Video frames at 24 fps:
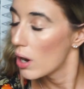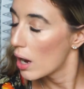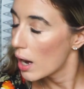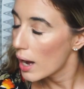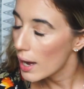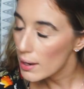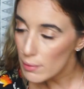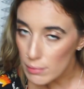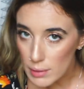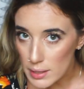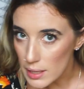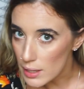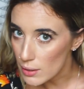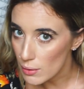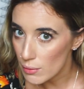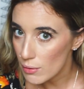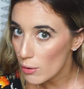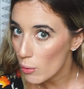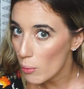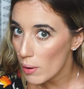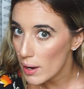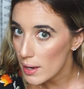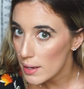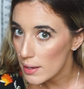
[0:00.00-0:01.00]
I really don't
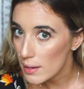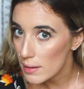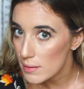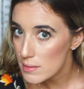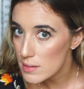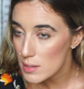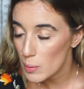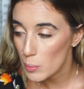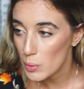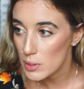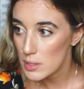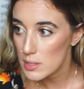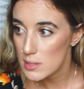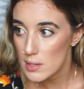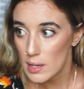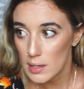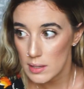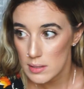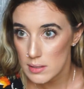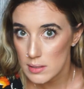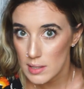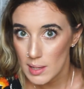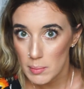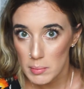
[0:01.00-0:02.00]
know why someone
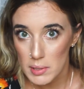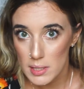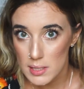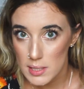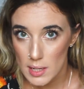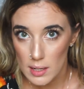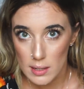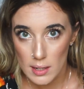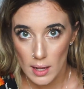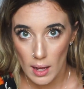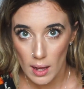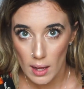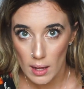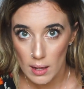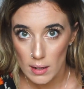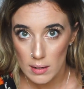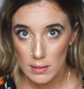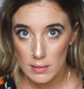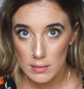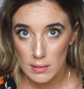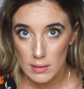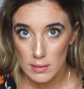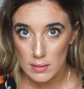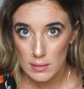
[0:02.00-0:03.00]
decided to name it a dead cat.
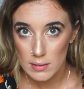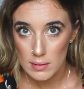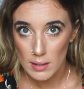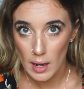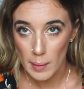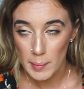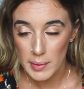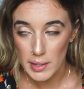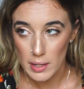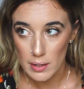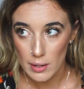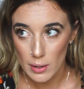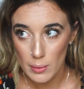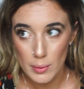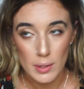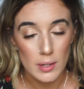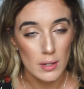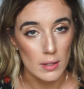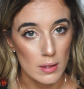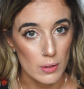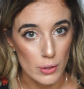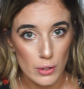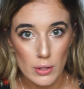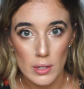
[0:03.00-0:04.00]
I mean, I know it
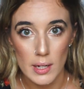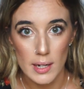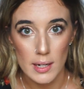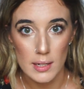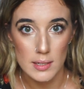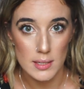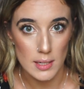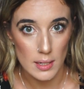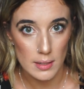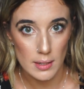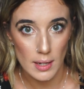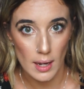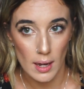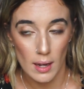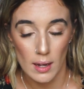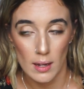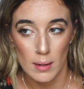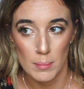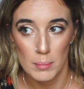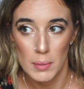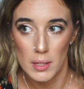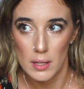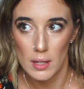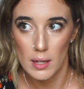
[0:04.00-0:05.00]
look like a dead
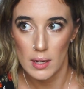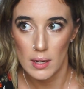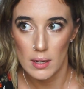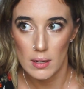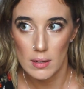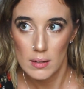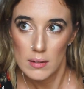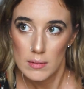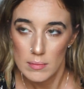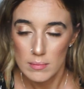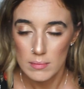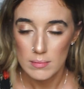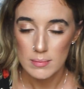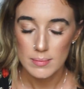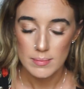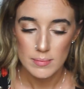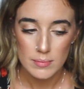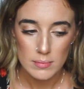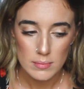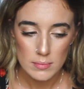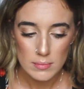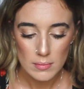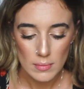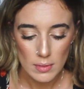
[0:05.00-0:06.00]
cat, but like,
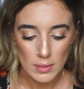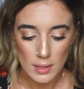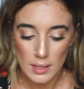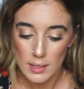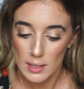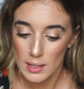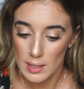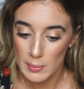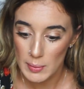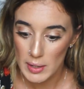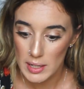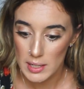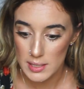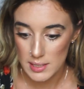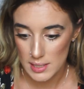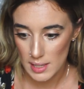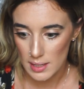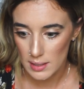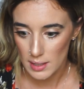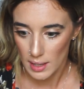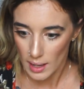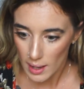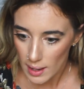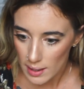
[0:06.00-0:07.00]
thinking about a
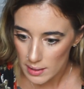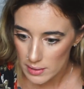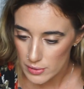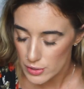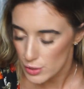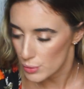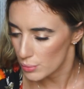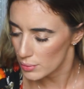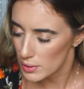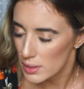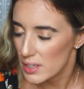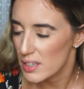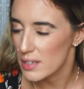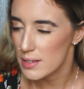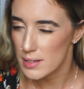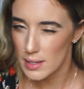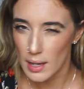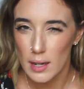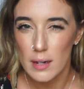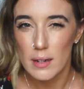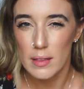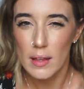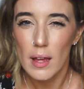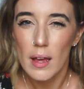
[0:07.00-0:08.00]
dead cat is a really
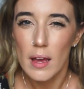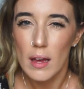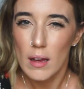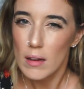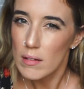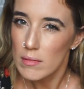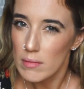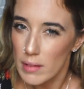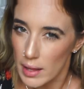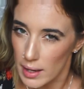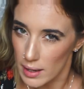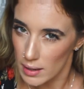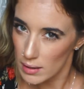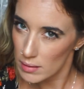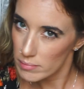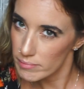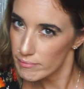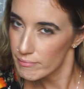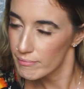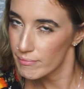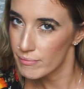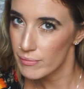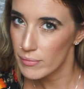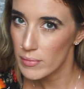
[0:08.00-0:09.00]
sad thing. Like,
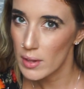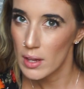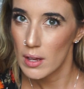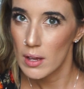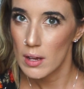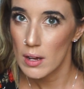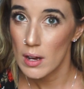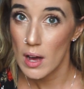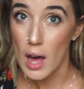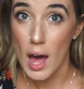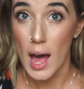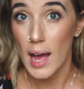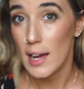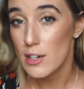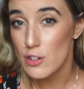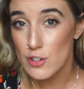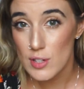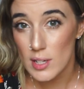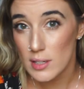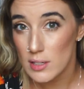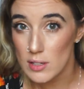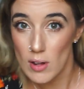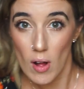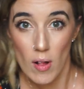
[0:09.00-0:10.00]
I
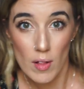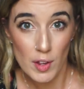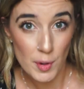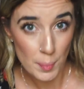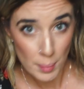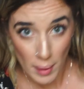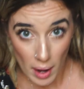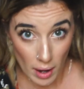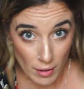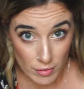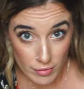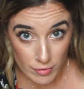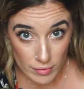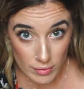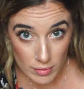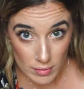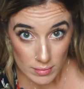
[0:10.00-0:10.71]
just like to call it a puff.